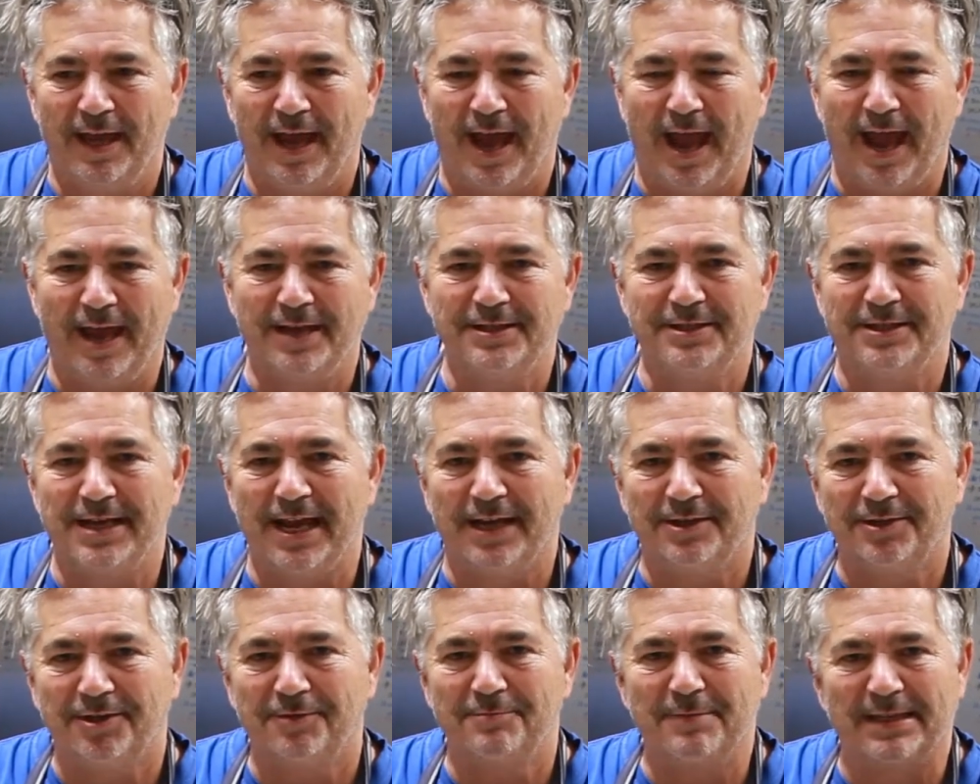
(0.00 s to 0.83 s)
and
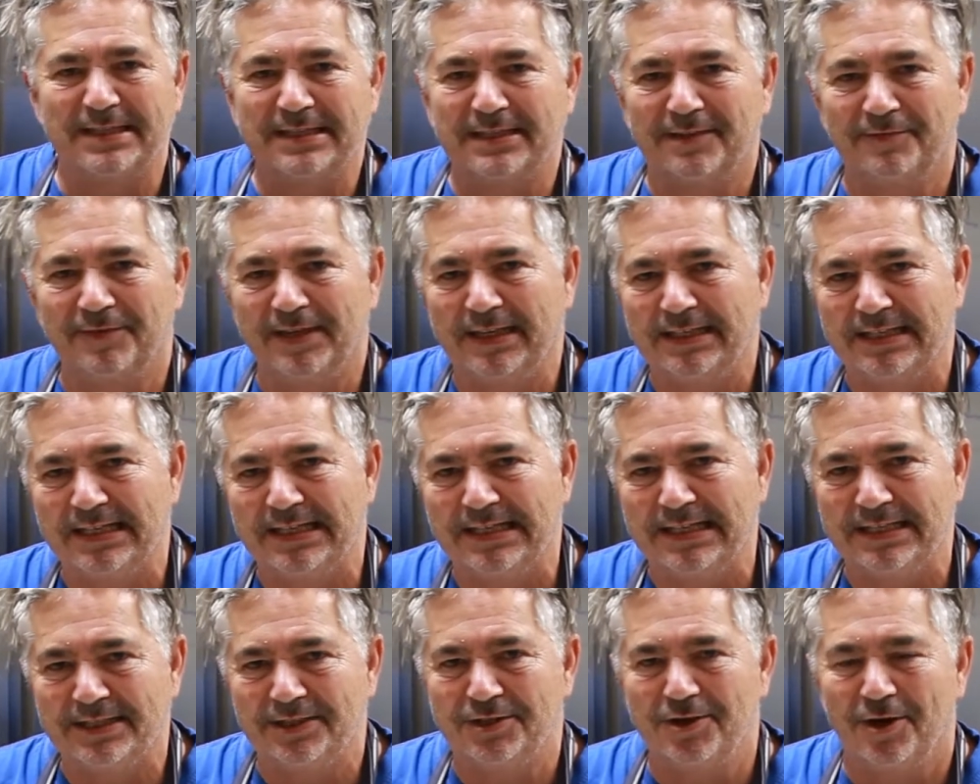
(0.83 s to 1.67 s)
Jackson must have eaten
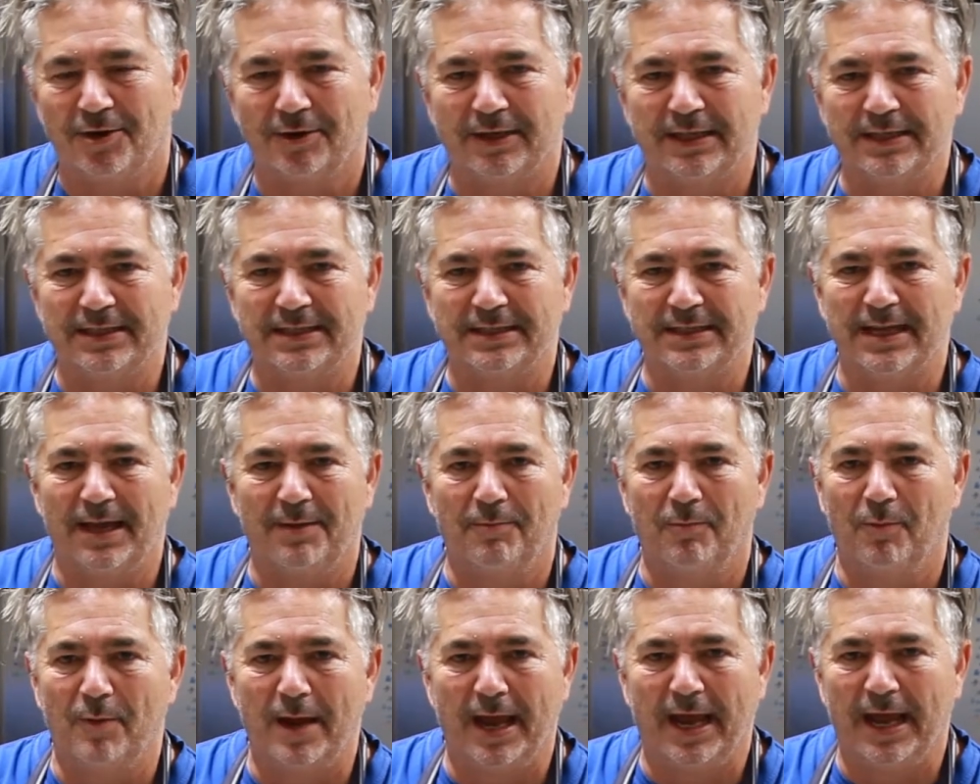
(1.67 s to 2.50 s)
this gnocchi
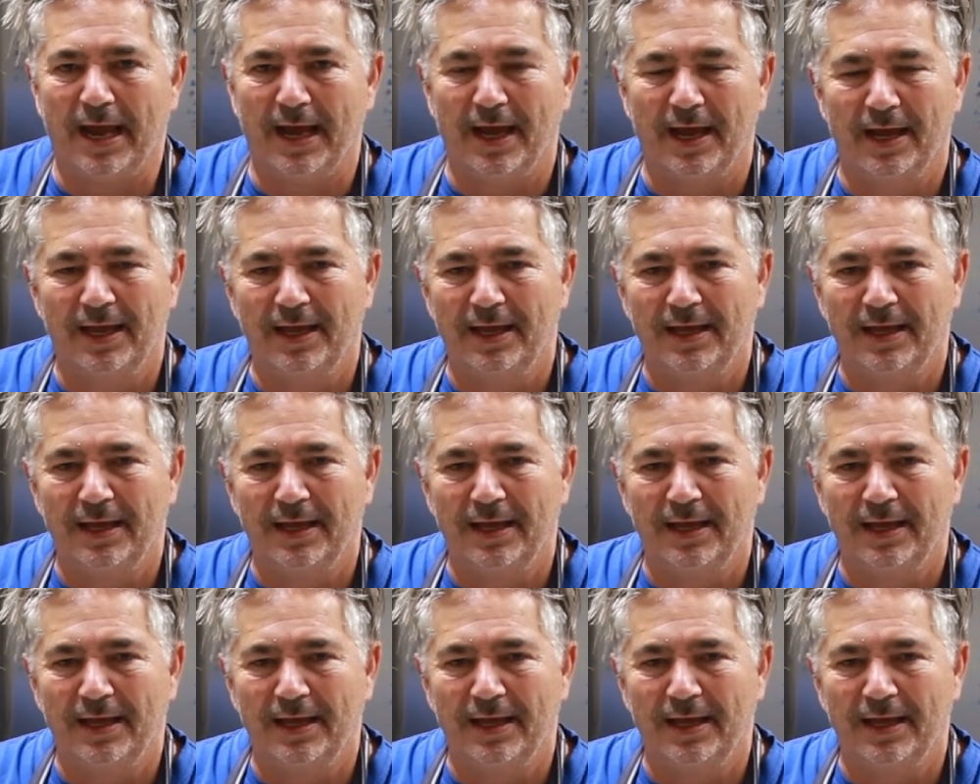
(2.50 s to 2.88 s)
somewhere,